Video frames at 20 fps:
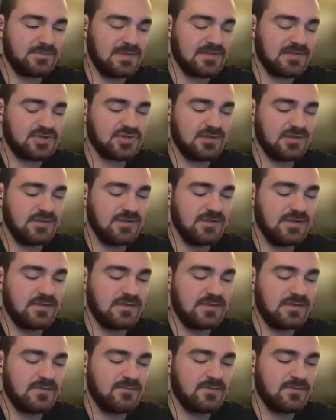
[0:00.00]
special
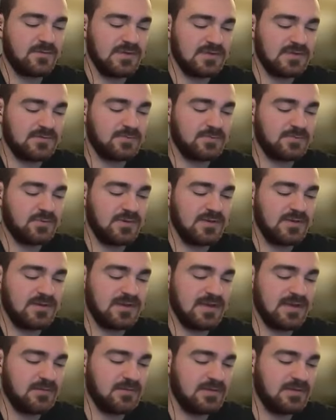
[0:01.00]
for me, it's
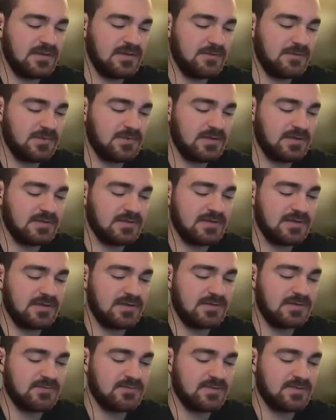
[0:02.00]
between Emily Blunt
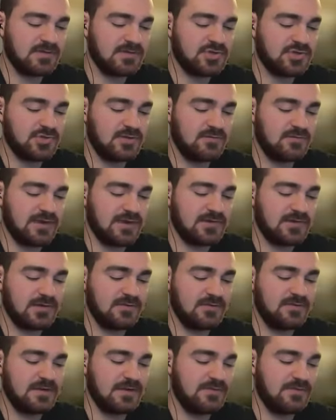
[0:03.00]
and Da'Vine Joy
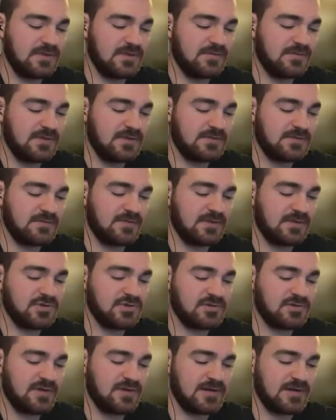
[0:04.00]
Randolph, and I think that Da'Vine
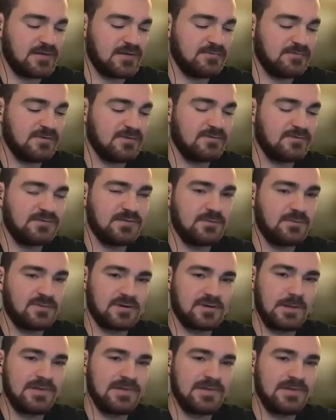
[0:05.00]
Joy Randolph gives the
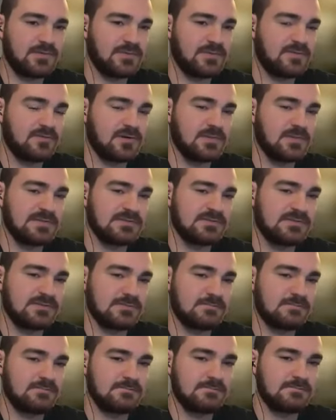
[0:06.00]
more layered performance.